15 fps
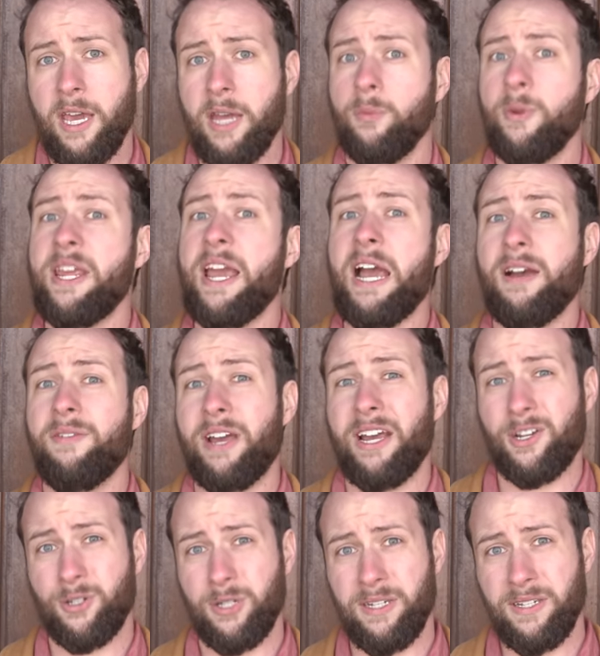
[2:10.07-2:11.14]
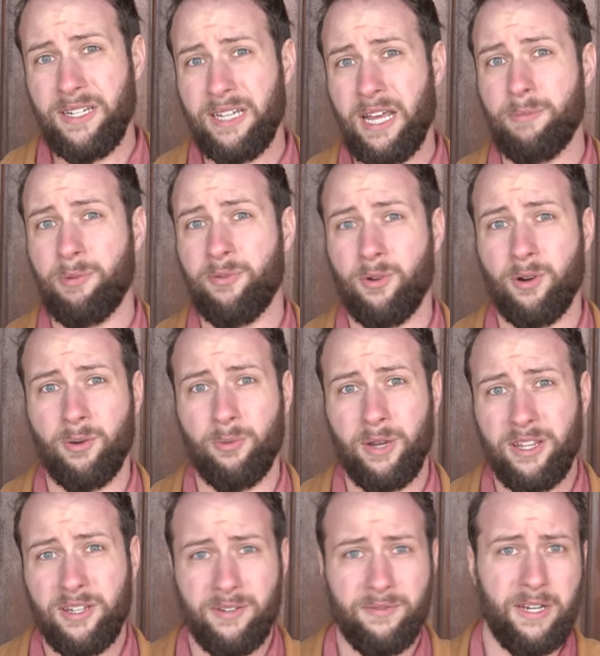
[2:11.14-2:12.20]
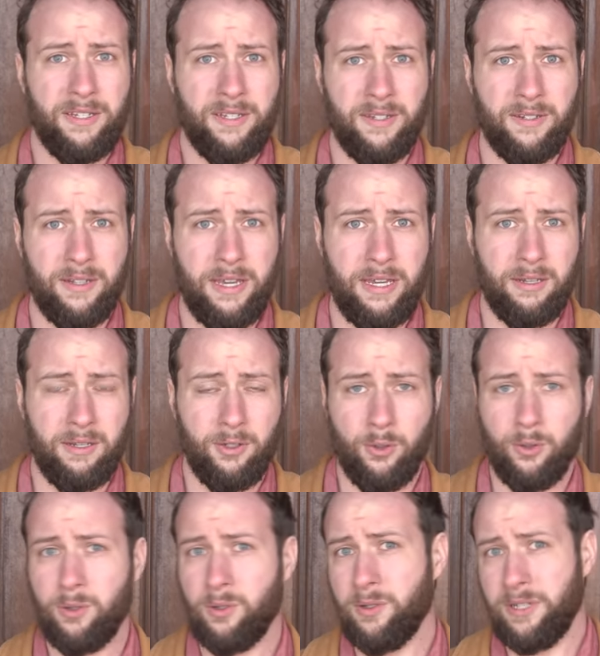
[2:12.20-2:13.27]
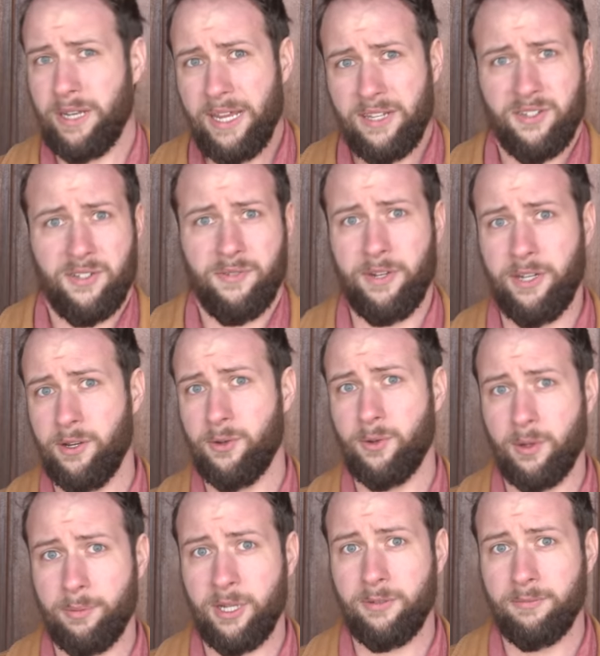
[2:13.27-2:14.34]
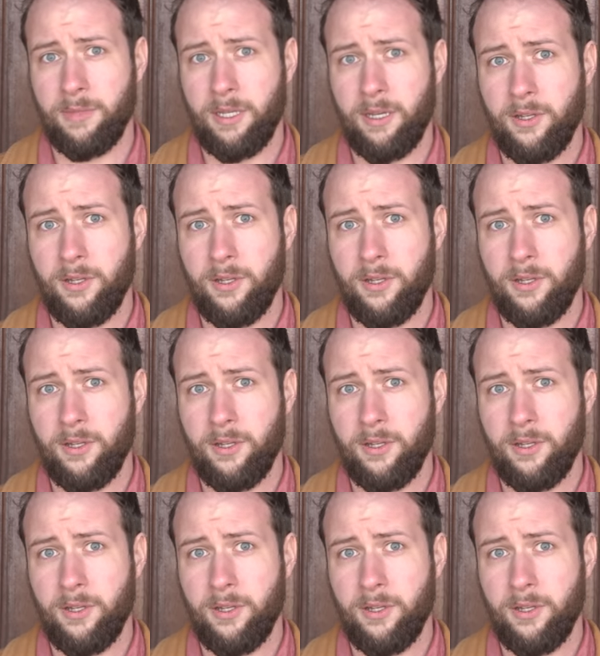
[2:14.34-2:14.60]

And we have actually seen that before with devices like Google Nest's video doorbell.